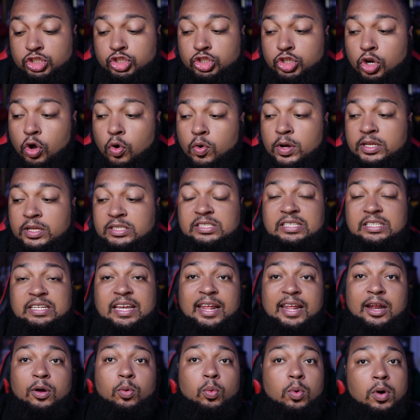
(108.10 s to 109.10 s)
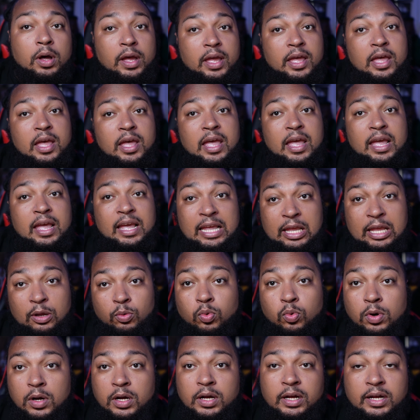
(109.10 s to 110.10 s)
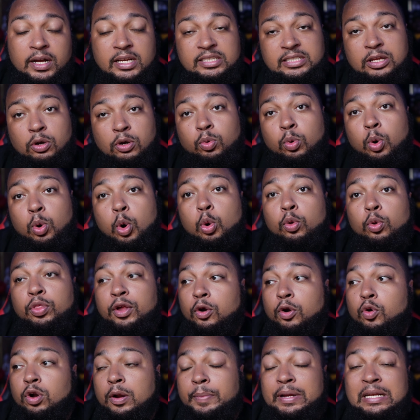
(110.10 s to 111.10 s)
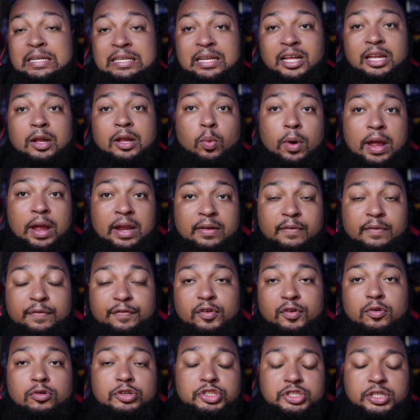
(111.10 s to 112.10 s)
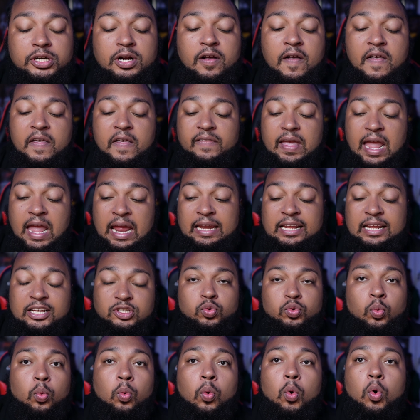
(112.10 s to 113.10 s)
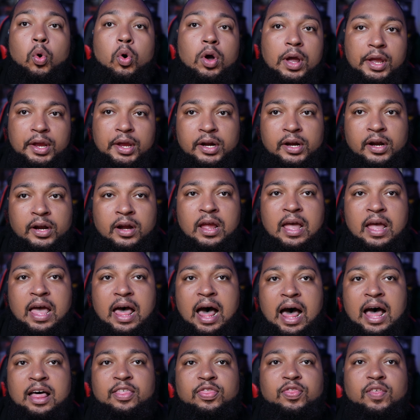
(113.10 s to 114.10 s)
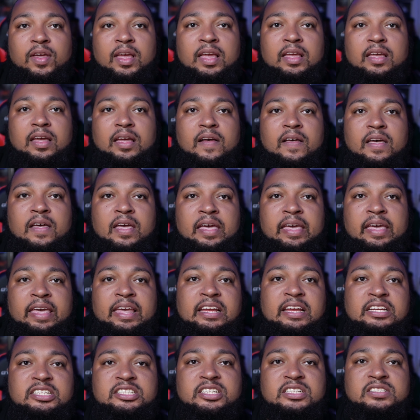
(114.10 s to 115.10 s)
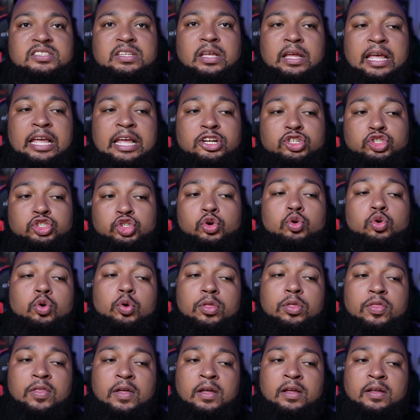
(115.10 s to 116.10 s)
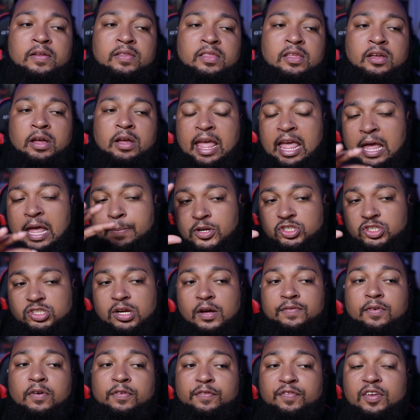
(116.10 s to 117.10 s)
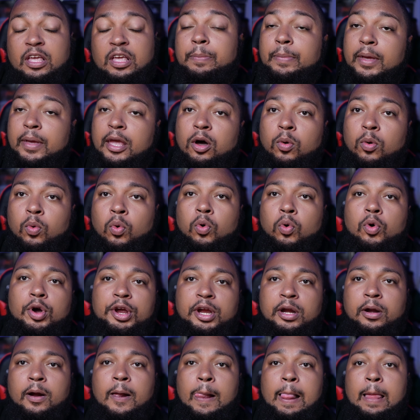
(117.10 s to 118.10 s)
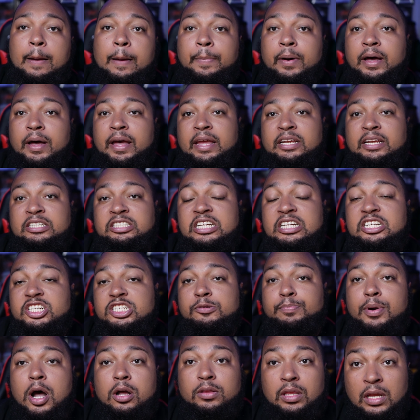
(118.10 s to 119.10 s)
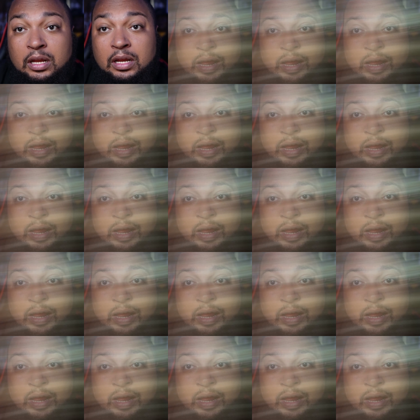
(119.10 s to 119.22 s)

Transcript: showing Sienna what he was and who they're going to be dealing with in the future. And this warrior, I think he just he drew the the image of a female warrior, but she just brought the